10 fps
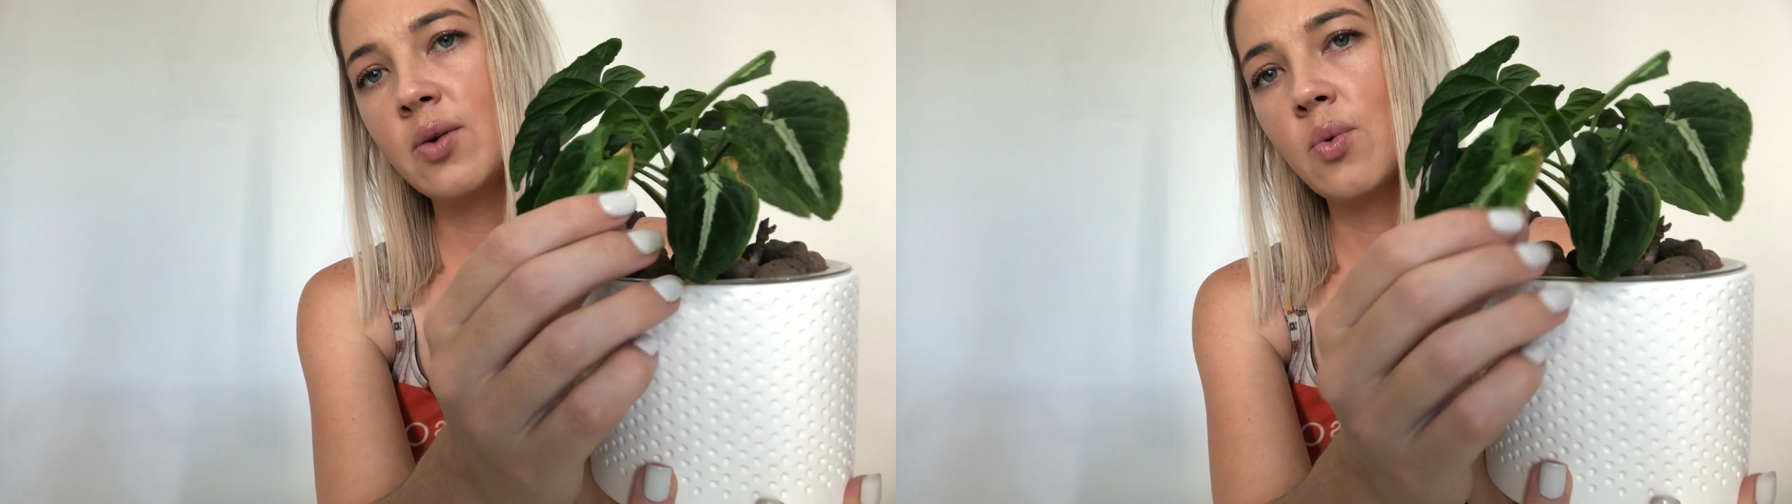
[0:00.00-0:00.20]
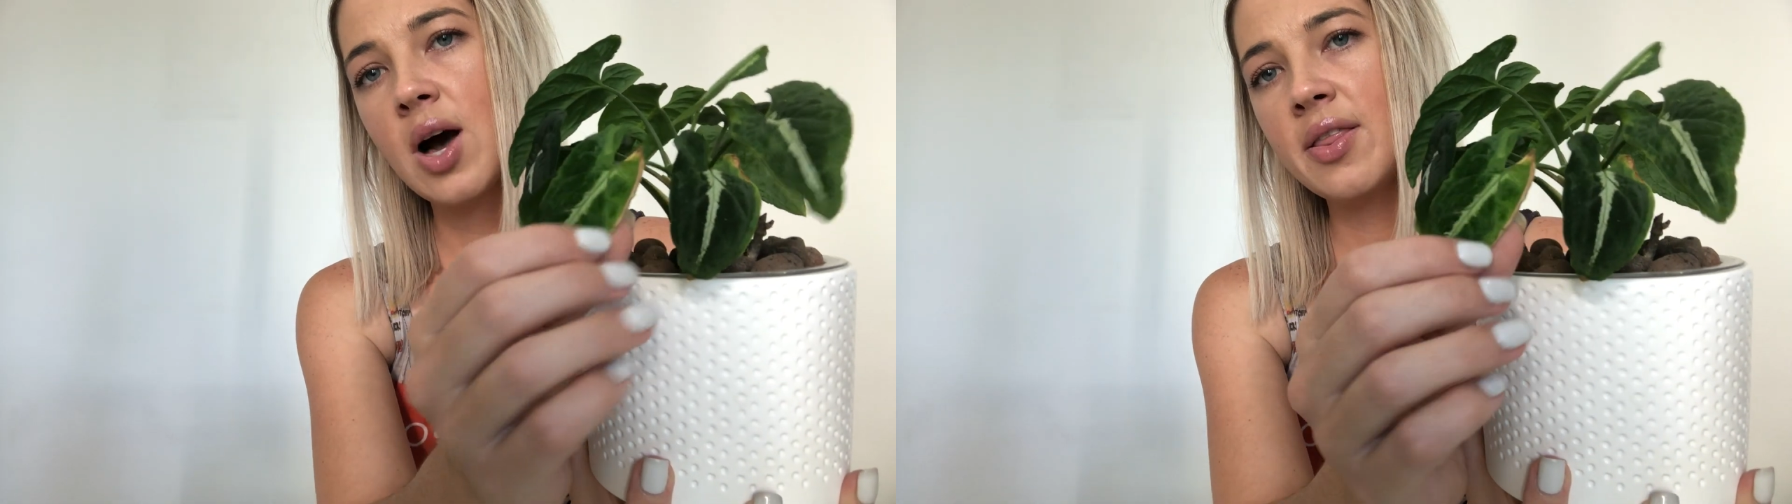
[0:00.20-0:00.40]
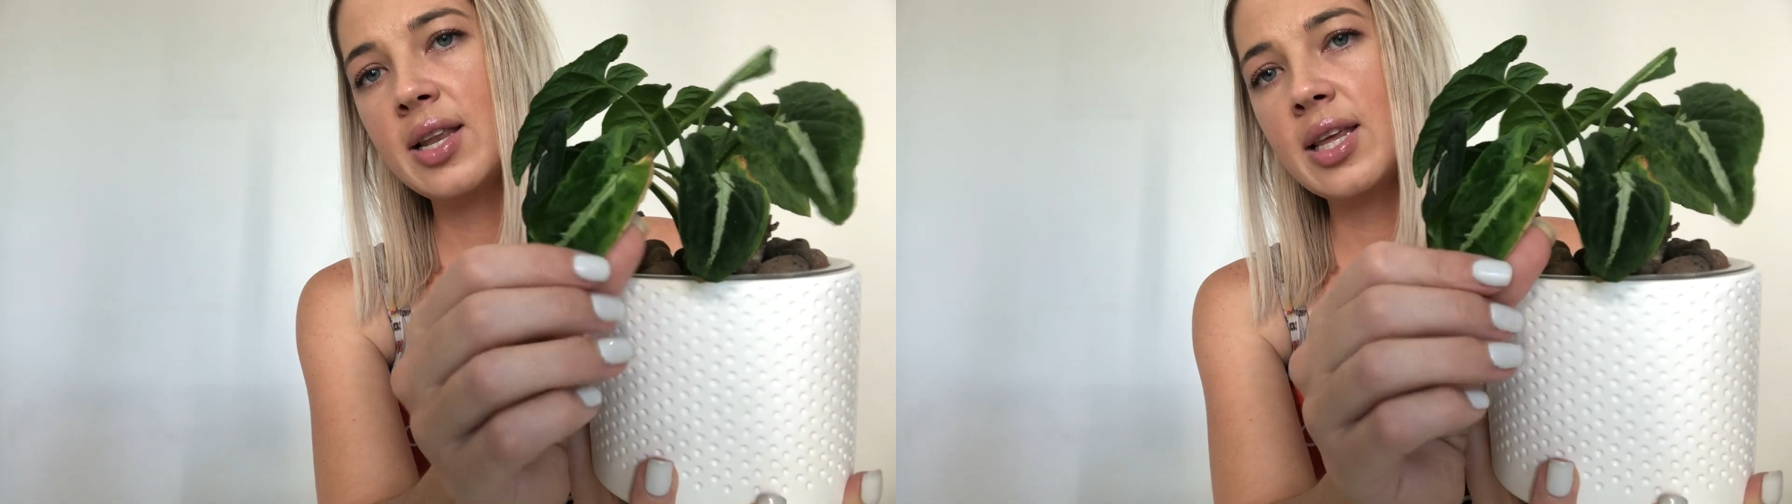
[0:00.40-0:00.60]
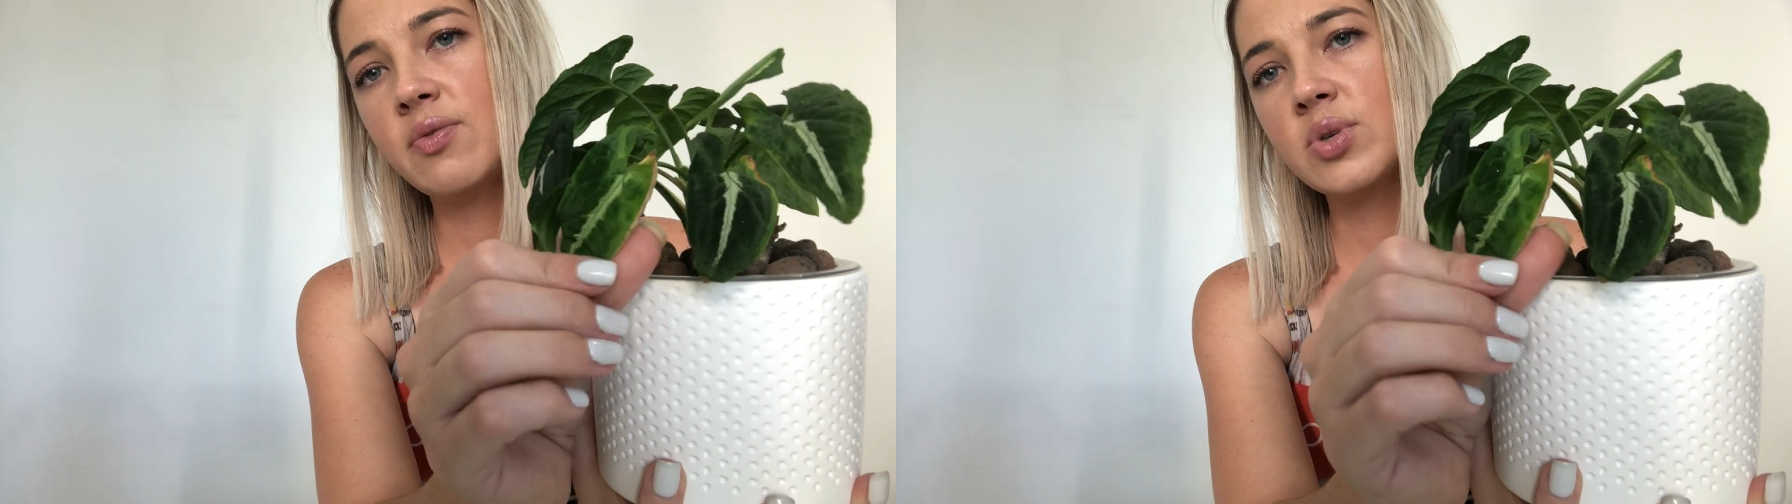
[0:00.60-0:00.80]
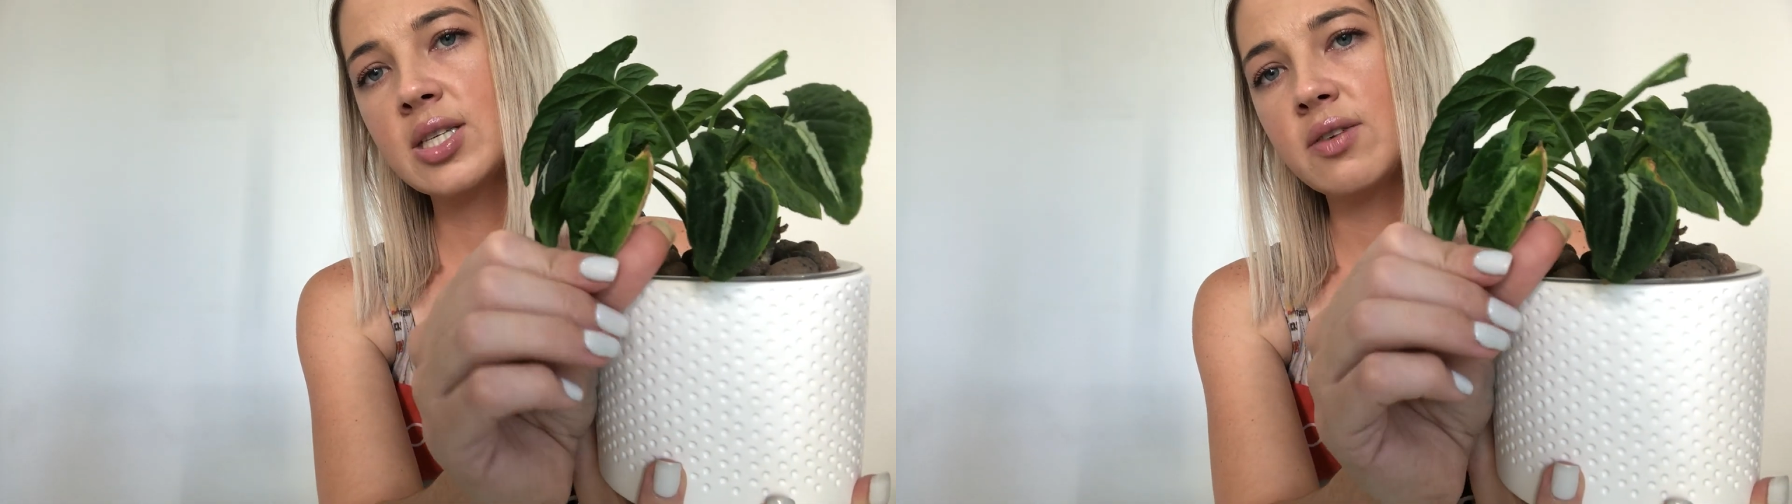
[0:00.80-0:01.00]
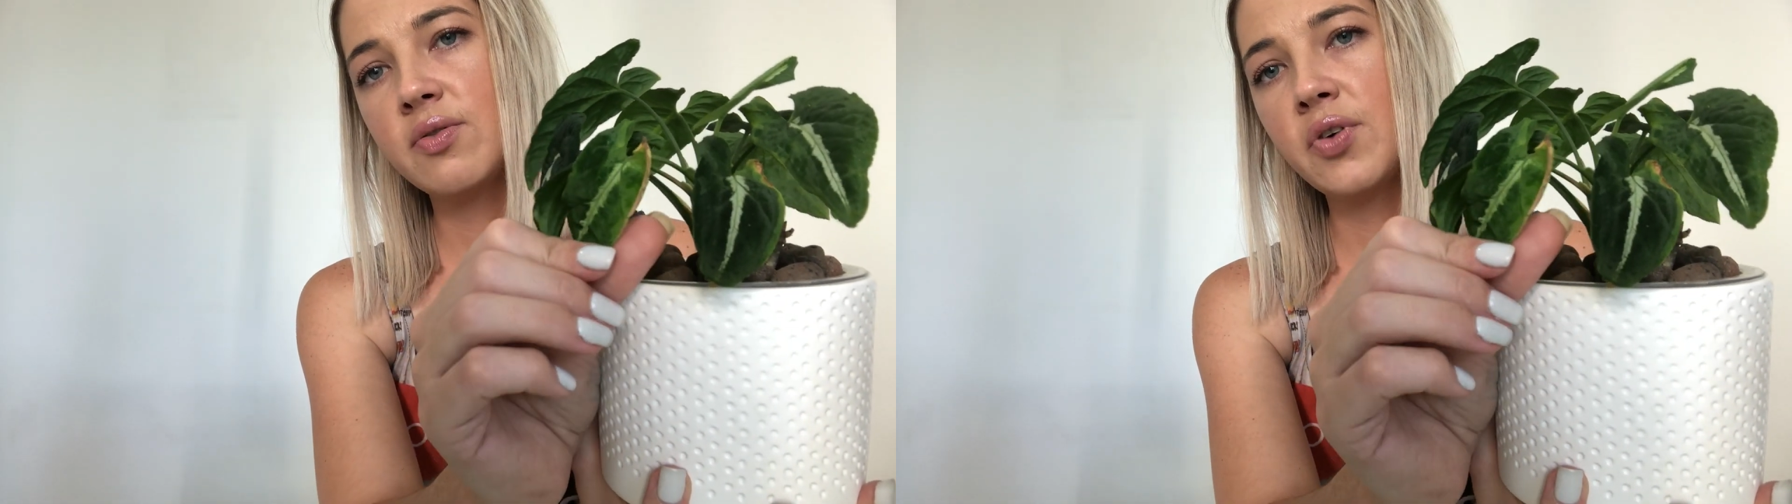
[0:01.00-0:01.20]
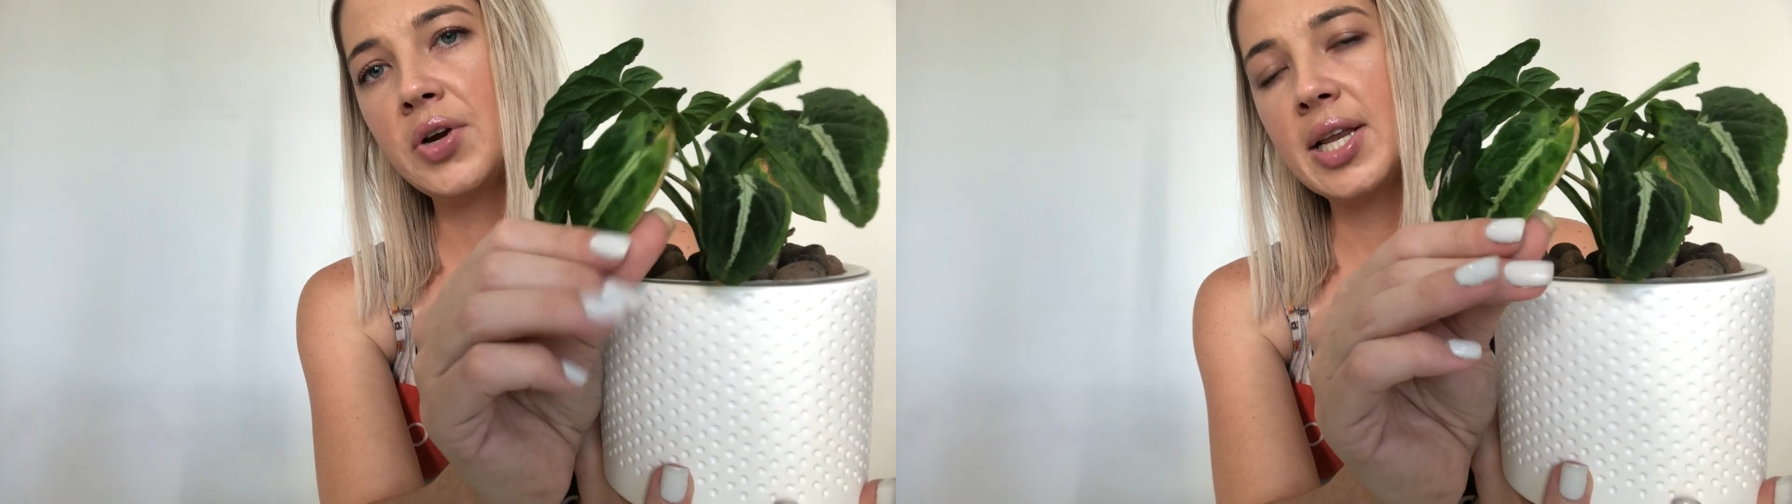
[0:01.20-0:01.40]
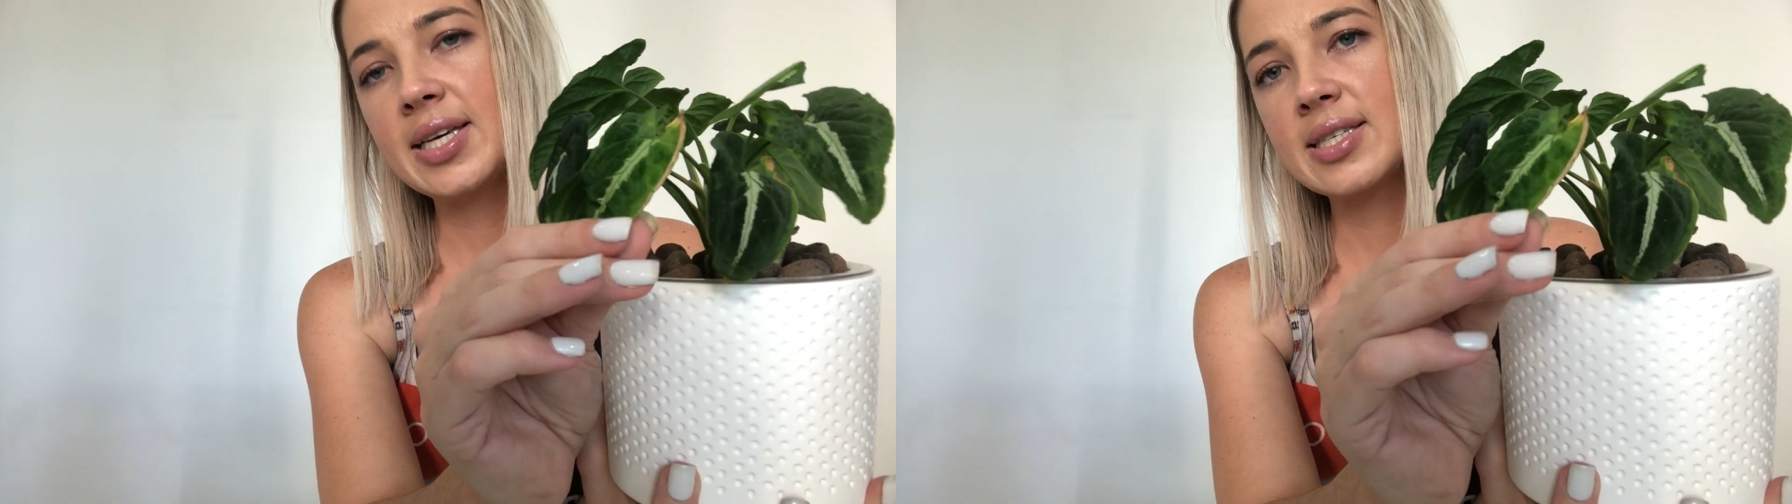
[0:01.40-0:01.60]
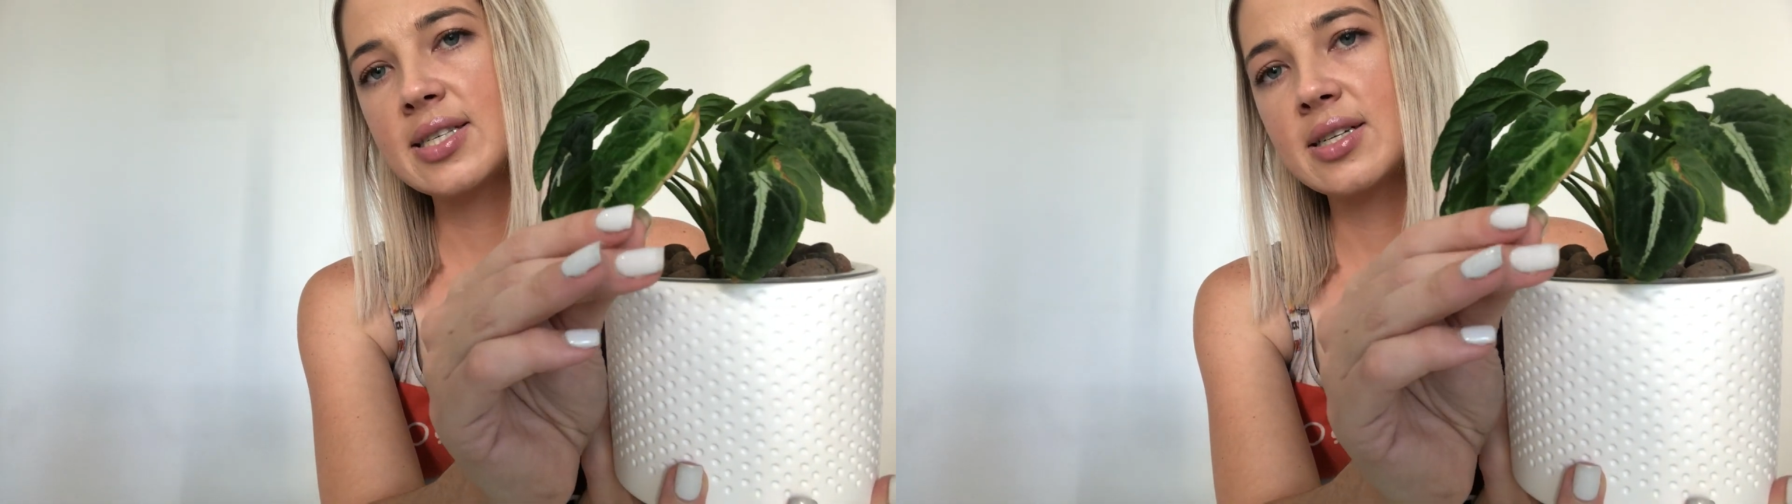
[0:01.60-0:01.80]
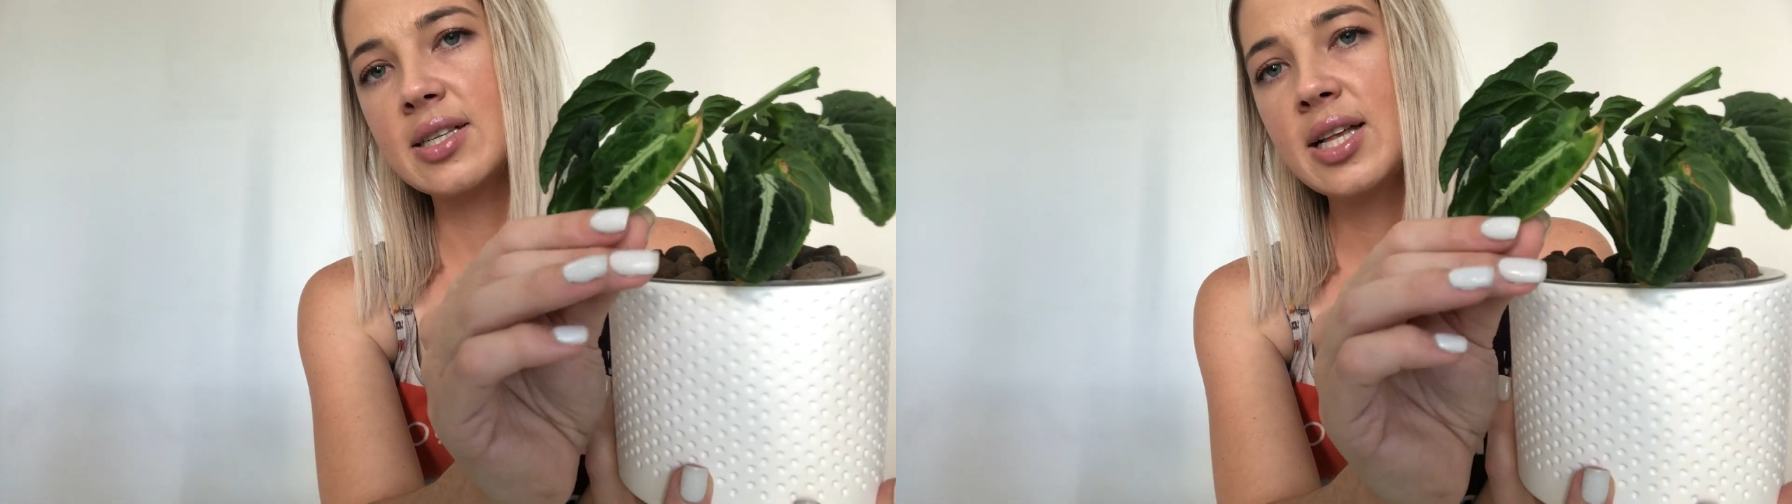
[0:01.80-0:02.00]
while the leaf was unfurling
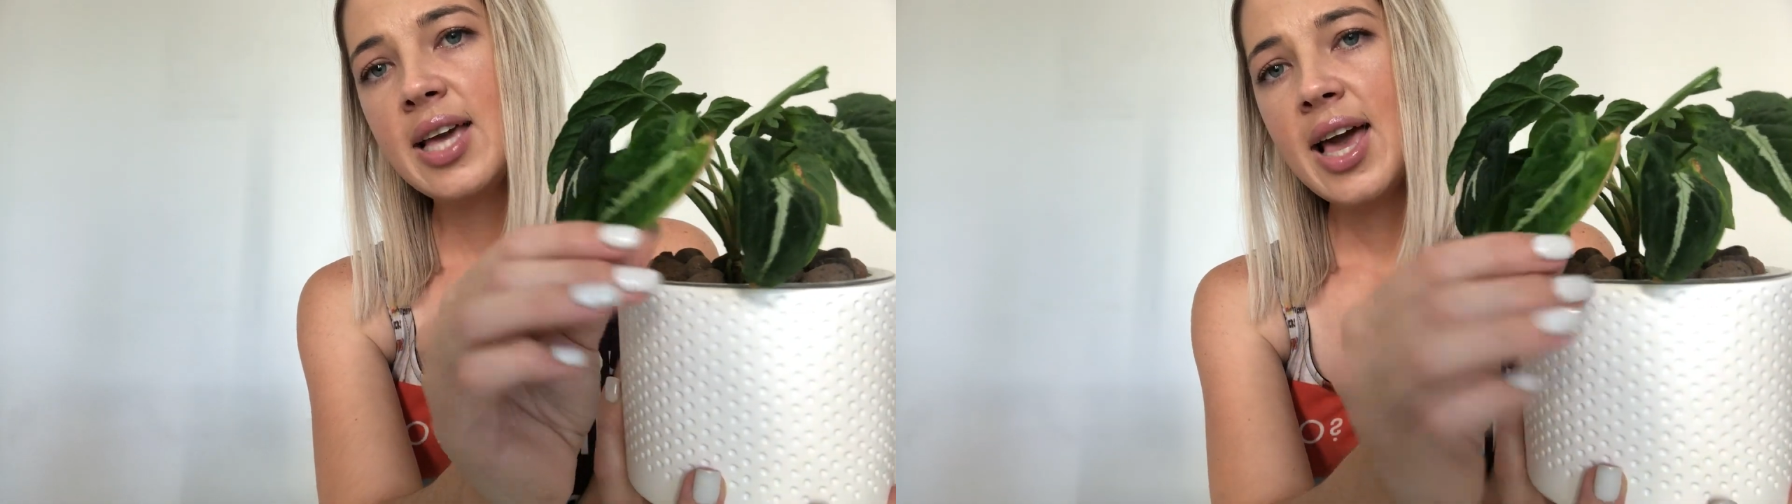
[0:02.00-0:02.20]
still,